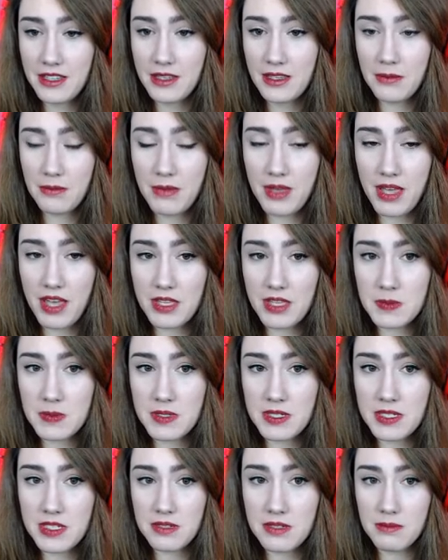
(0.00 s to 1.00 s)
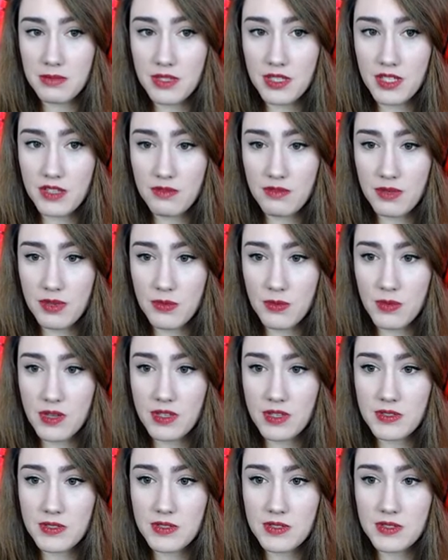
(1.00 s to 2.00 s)
My husband didn't believe me
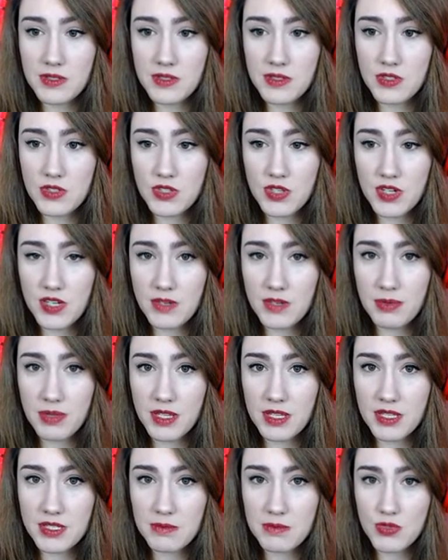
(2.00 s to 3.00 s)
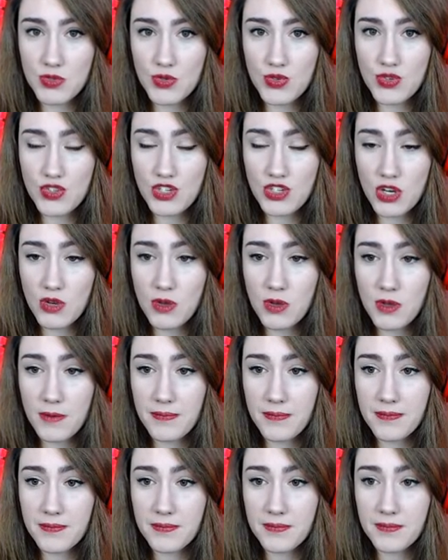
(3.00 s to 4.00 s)
once. I tried to play some sort of joke.
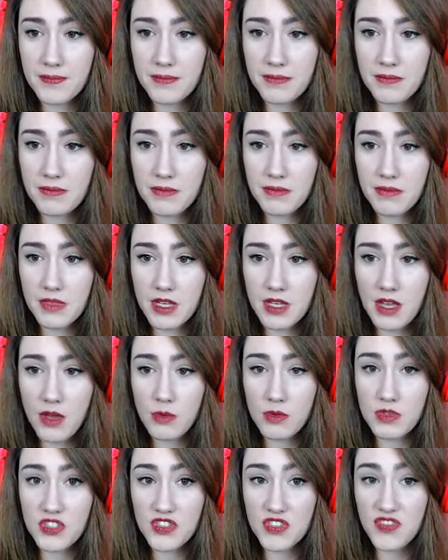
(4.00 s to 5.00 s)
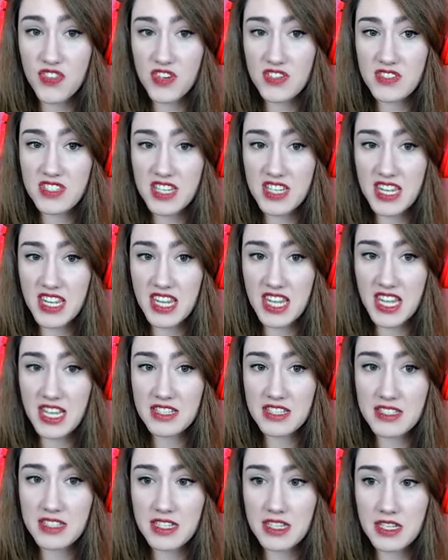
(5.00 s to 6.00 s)
It was the first and
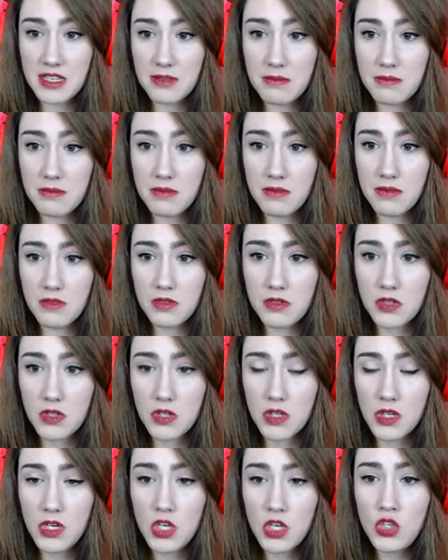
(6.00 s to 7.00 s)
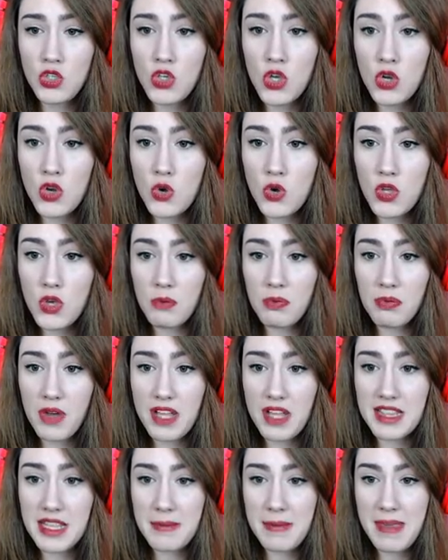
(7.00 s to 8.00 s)
last time. No, no, you brought
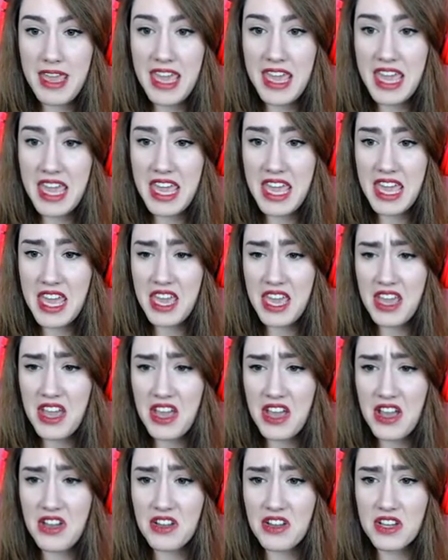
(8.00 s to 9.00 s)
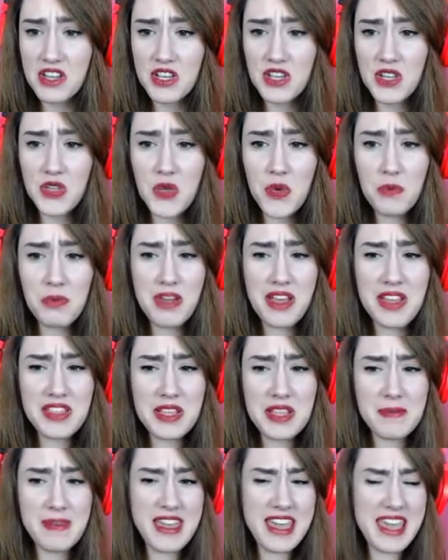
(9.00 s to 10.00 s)
them here! You brought
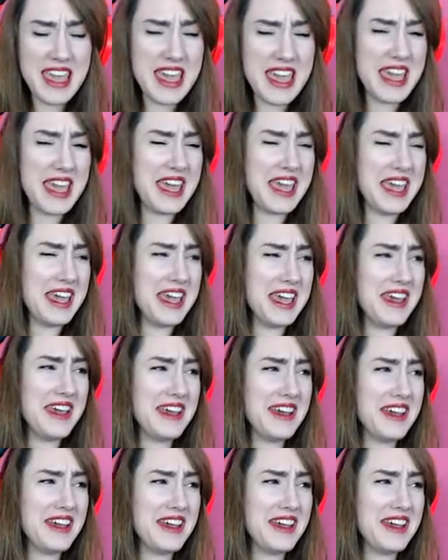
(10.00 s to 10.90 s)
them here!